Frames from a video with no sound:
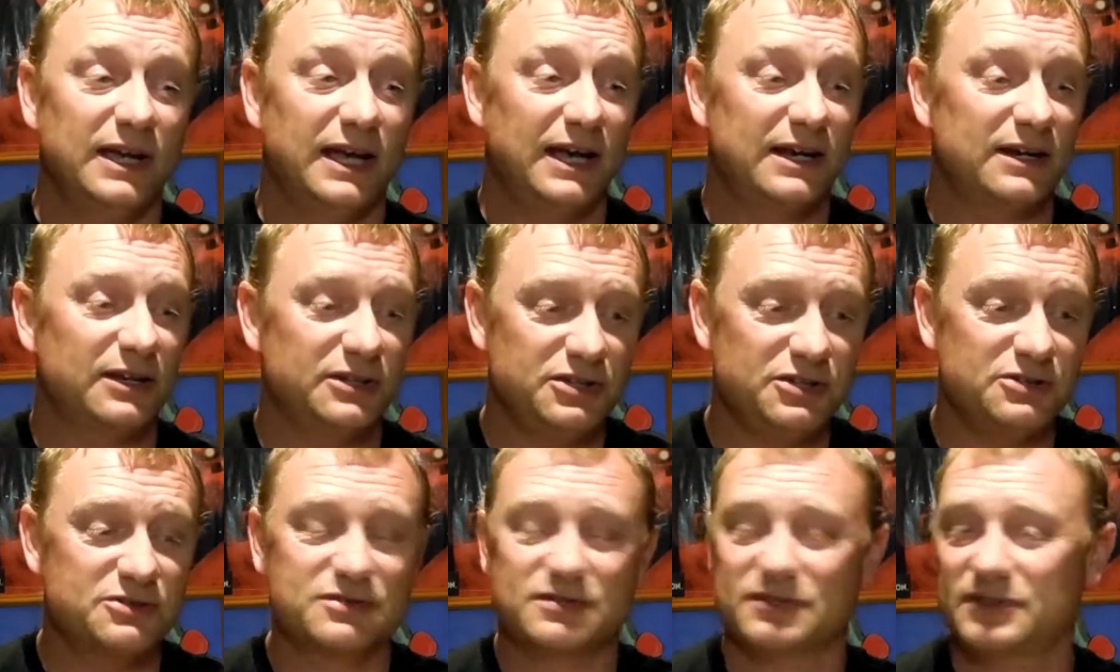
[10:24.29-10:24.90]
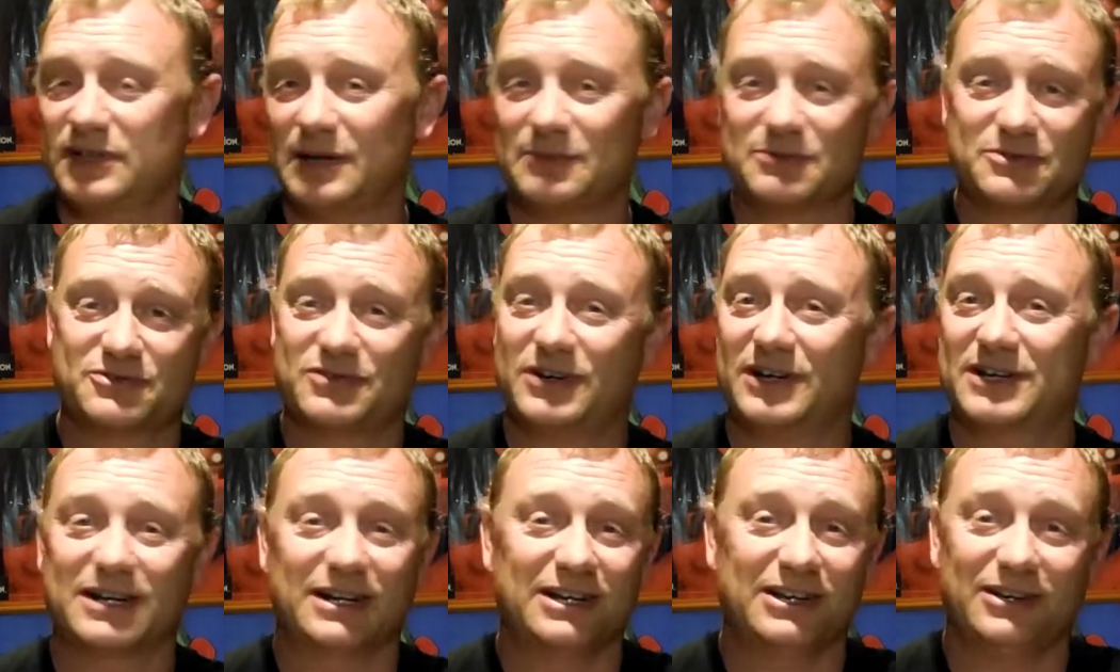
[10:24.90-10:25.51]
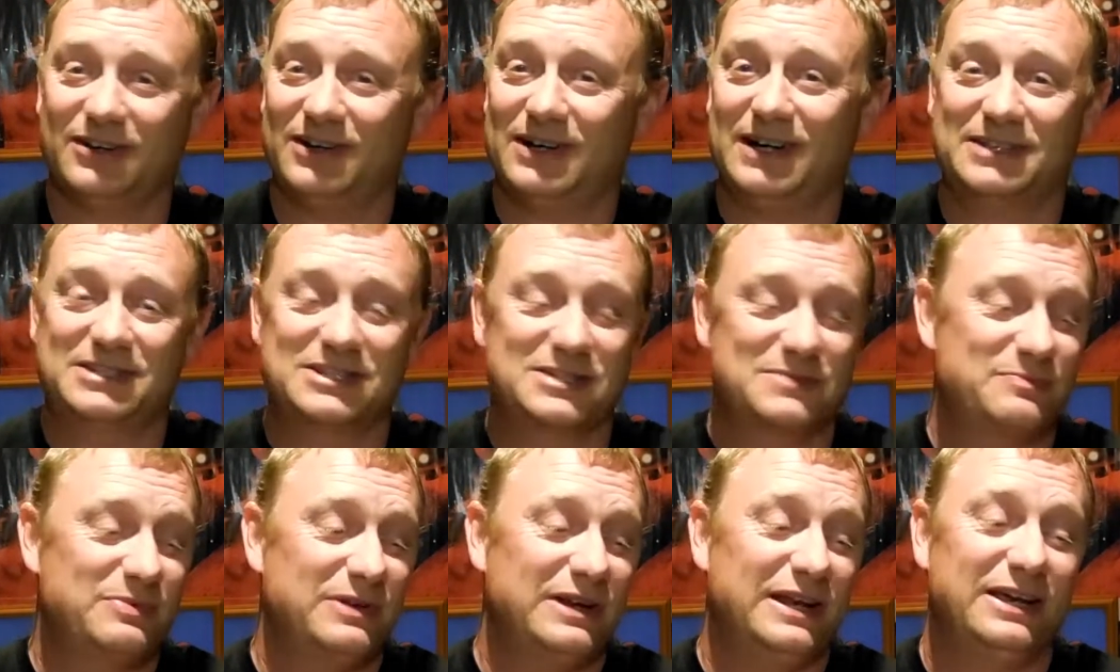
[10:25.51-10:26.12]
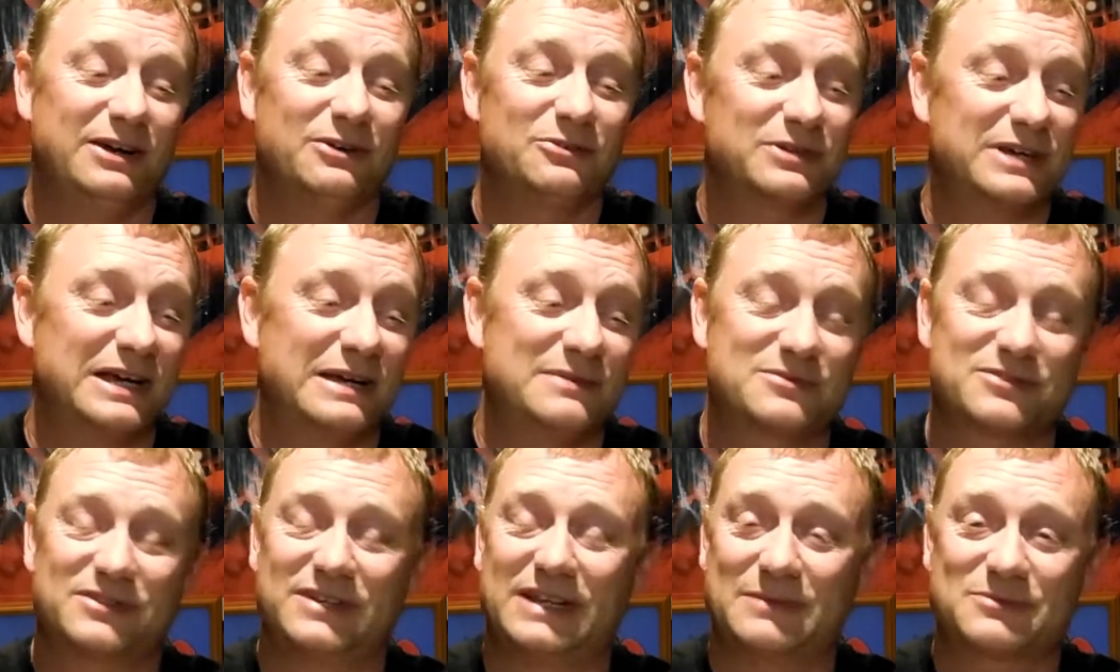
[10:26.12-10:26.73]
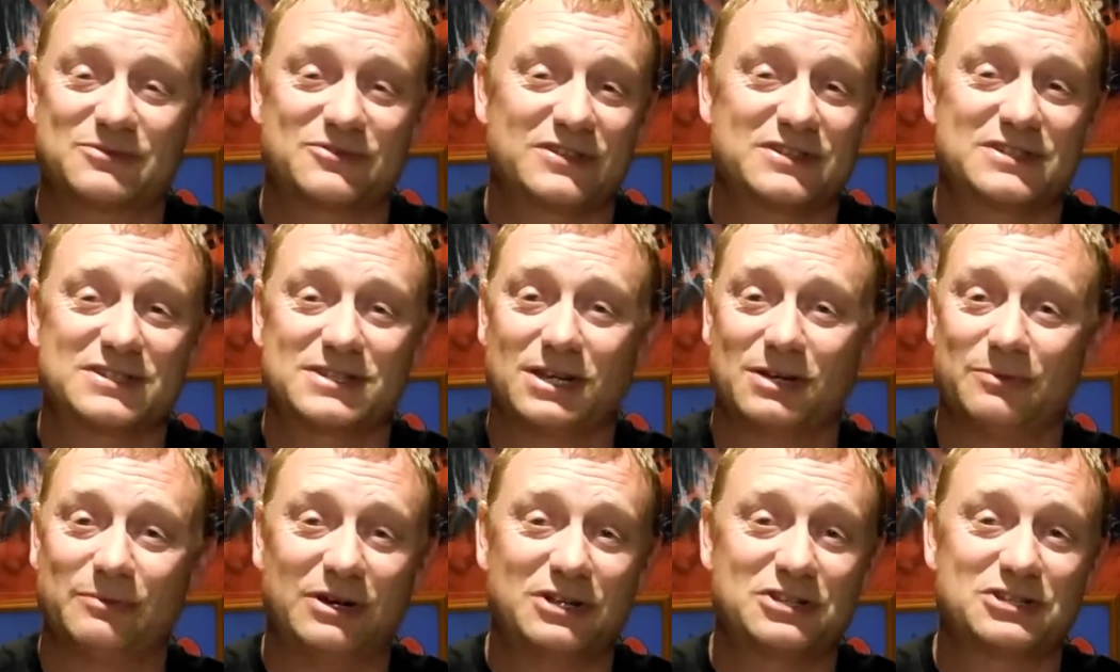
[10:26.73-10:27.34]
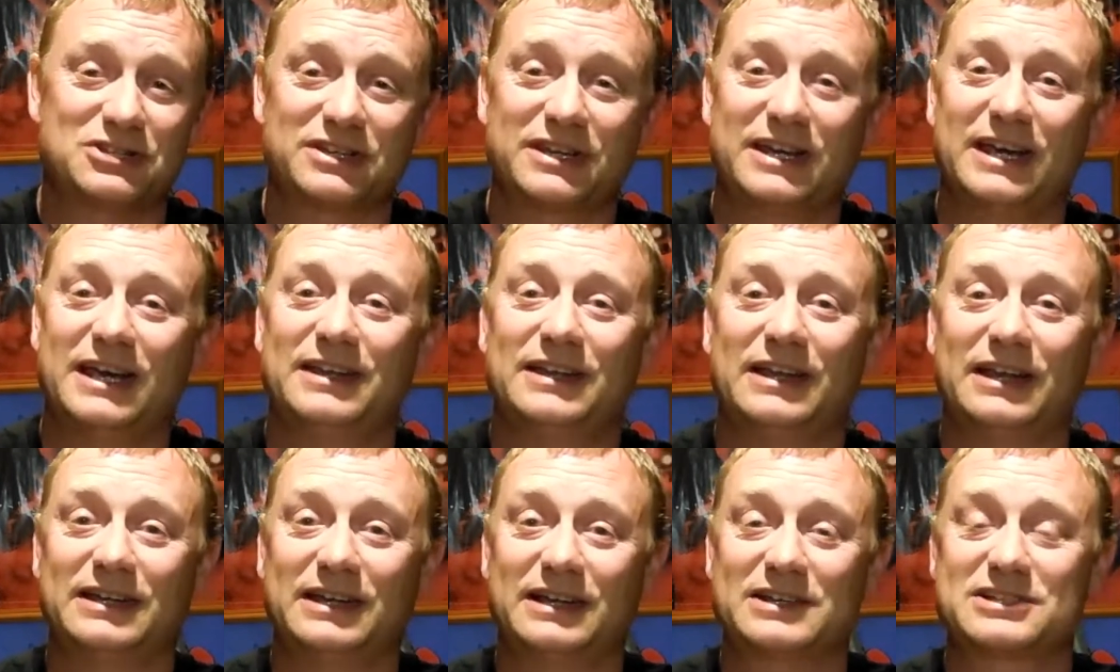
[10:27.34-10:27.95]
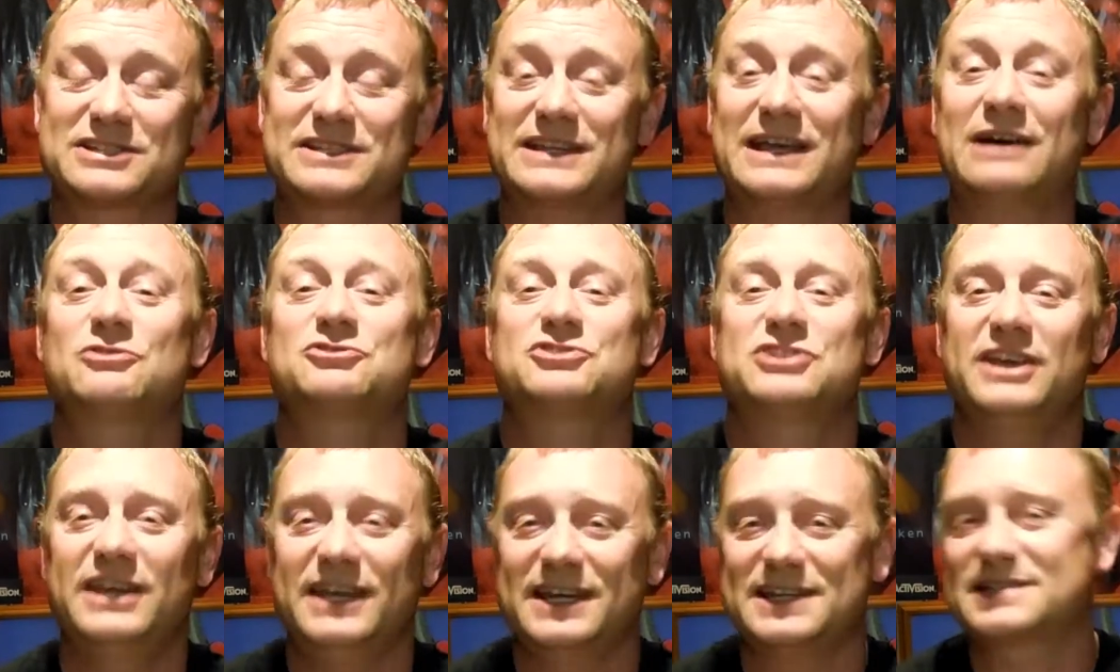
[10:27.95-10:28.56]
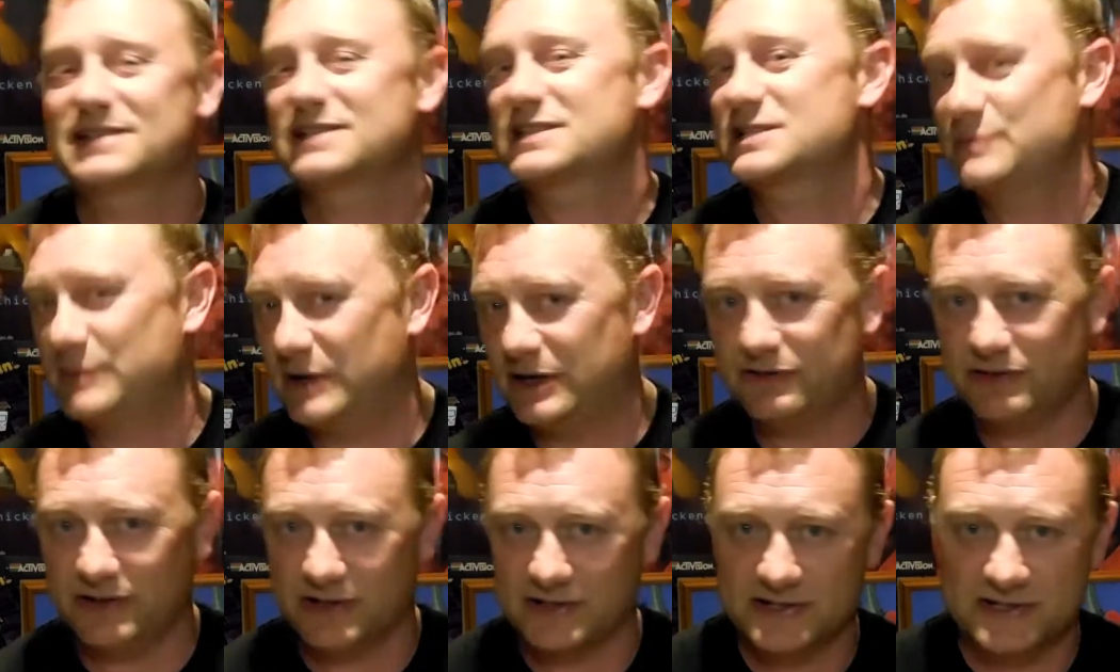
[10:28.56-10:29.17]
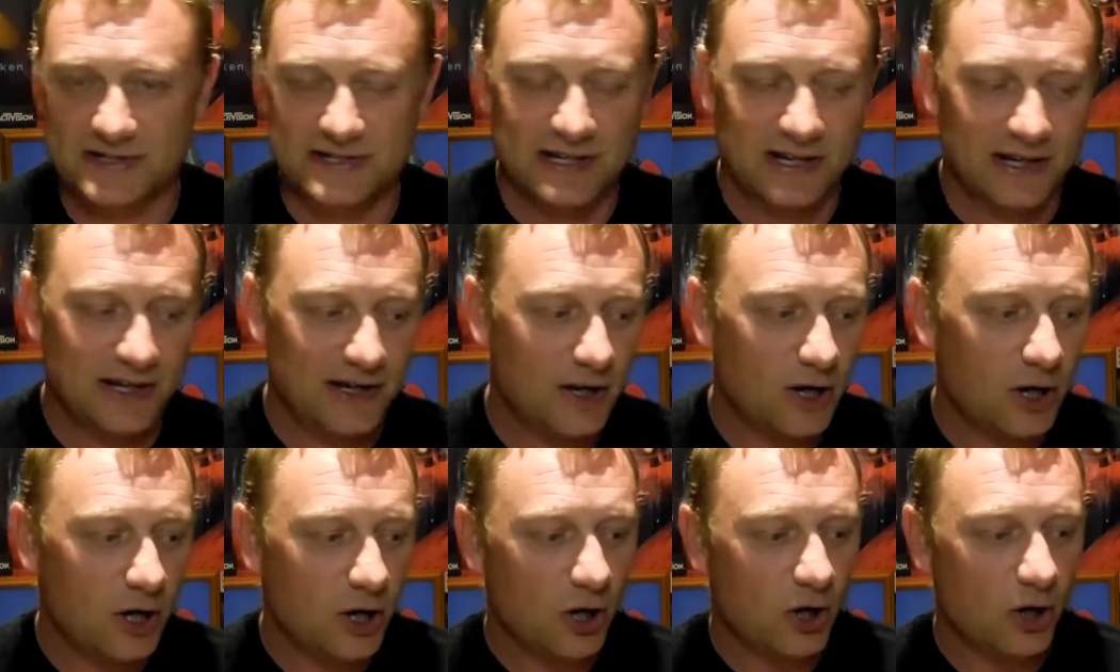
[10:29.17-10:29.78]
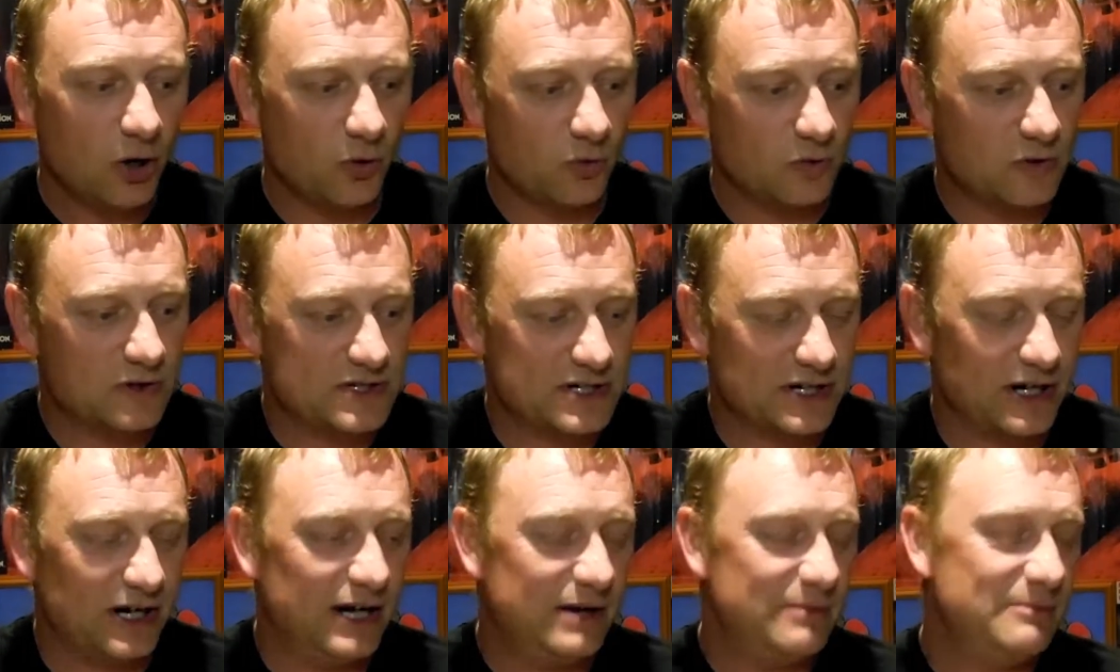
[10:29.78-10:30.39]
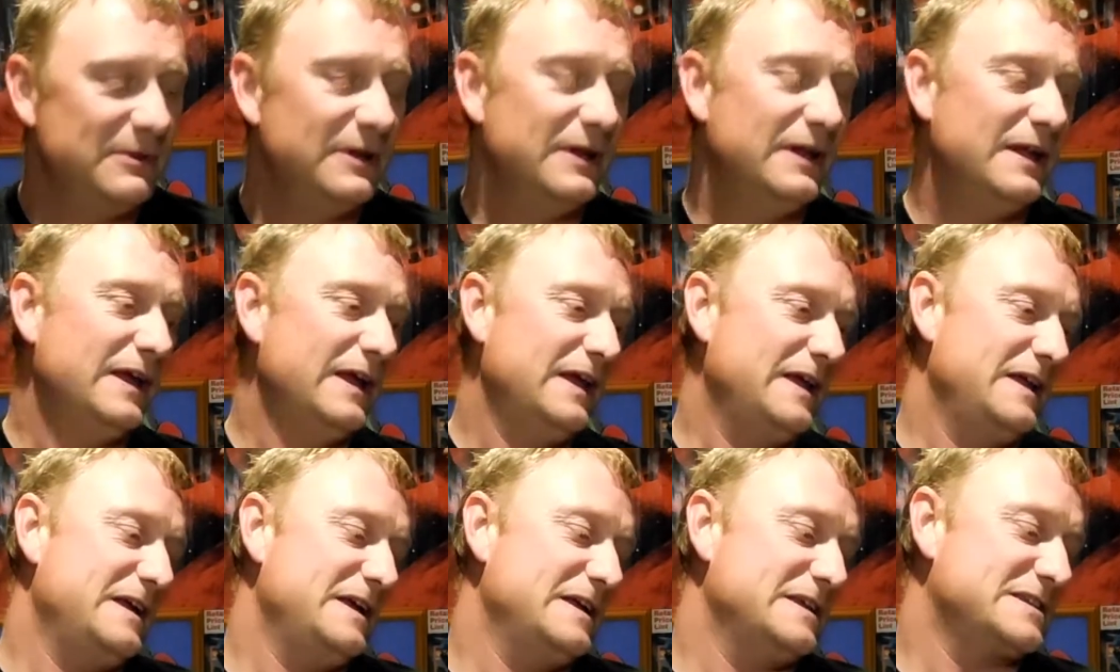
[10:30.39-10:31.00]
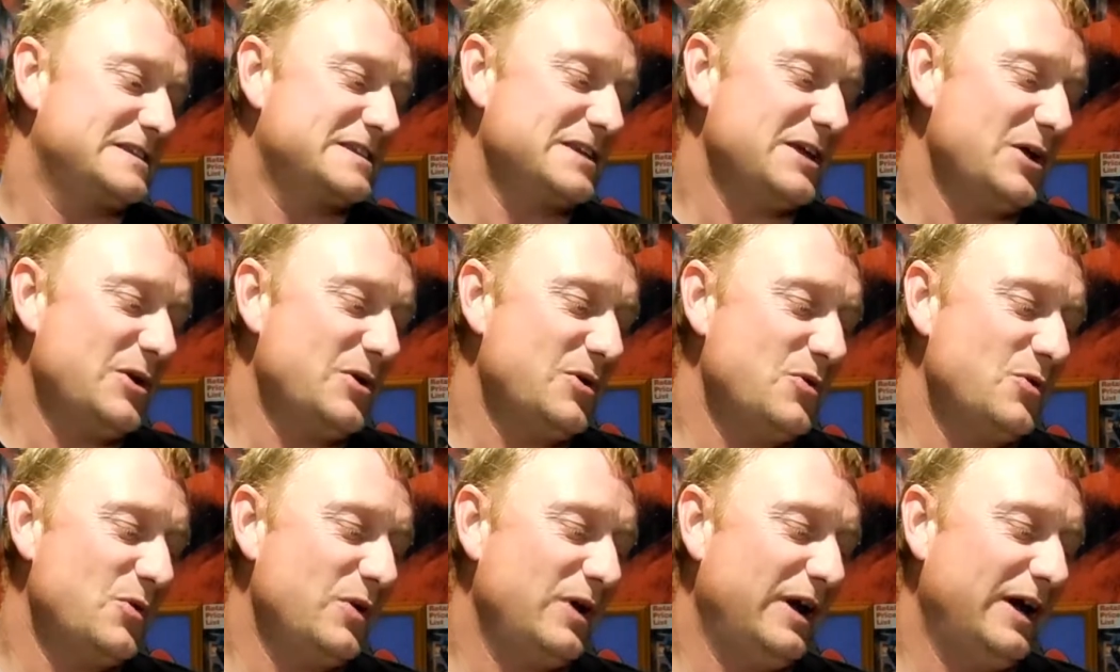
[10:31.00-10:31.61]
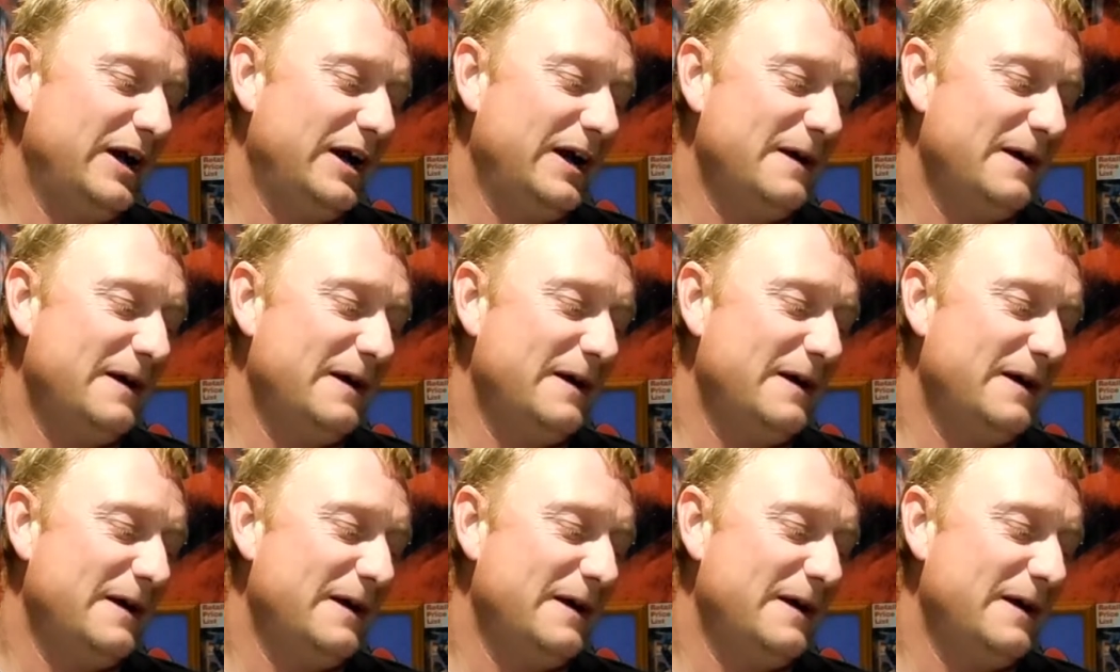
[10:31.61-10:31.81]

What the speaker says: And I use the Amstrad a lot. I just play old games on the Amstrad so much and getting that nostalgia hit experience all the time. So